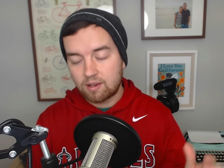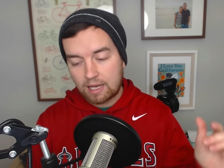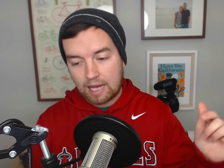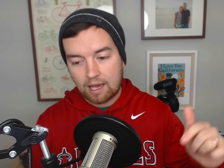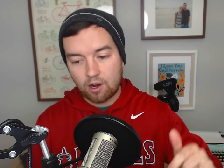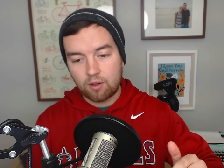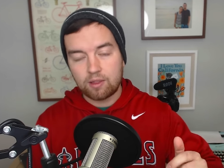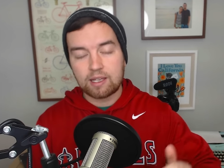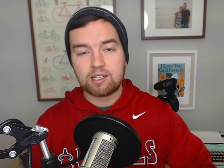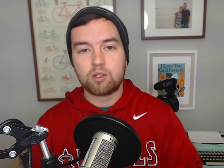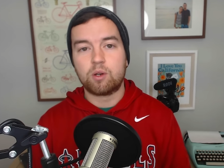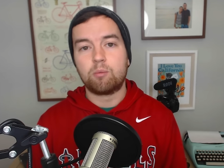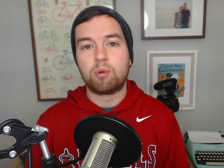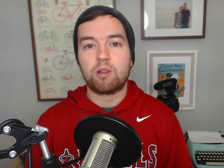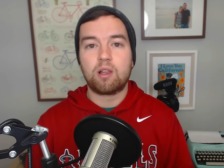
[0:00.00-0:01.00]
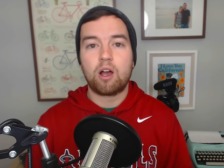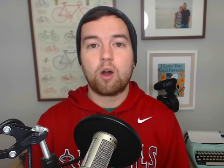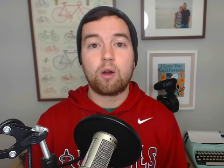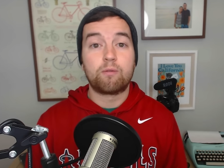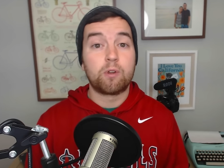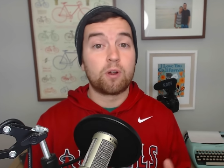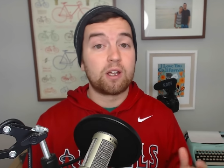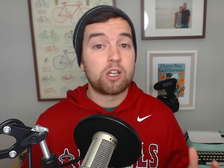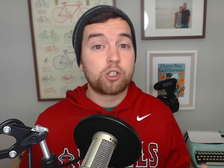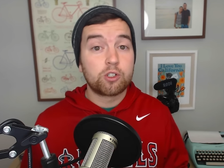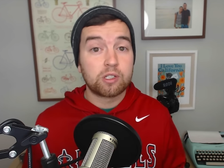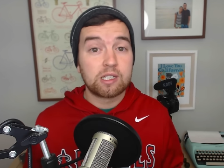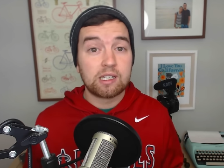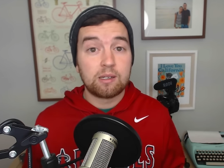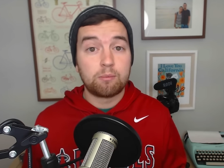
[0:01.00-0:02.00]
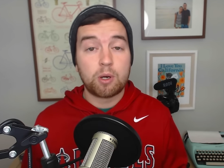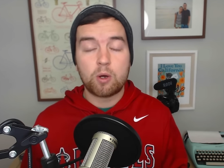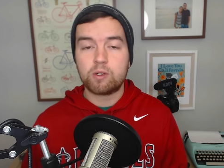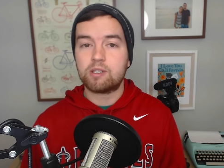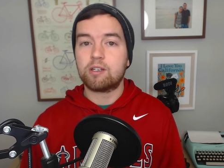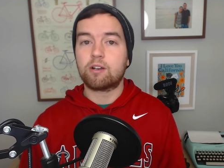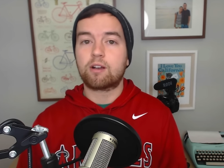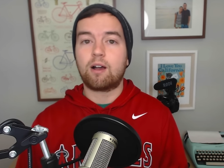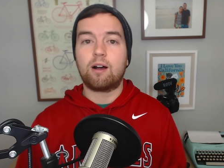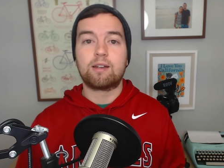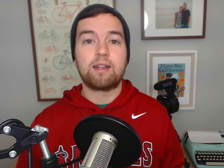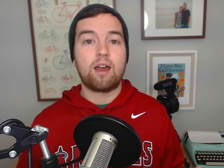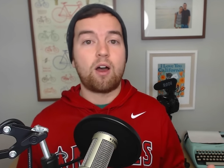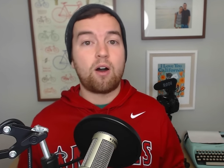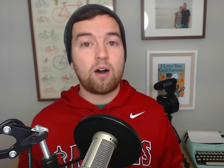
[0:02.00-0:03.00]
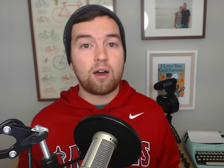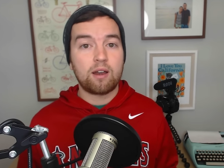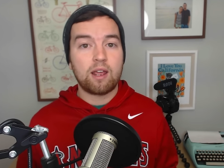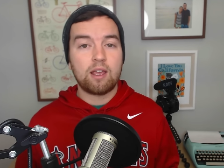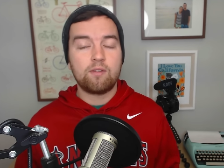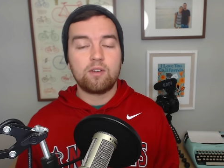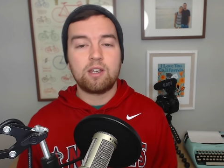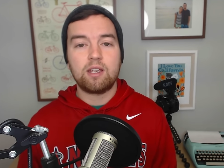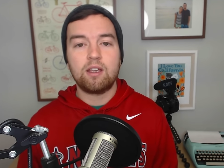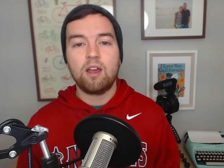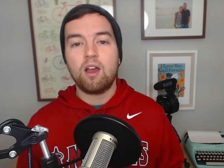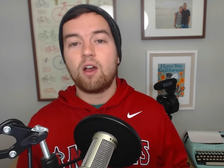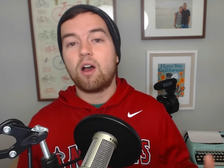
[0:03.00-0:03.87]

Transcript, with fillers: Again, I'll link to it below. If you're interested in posting your content on A V D,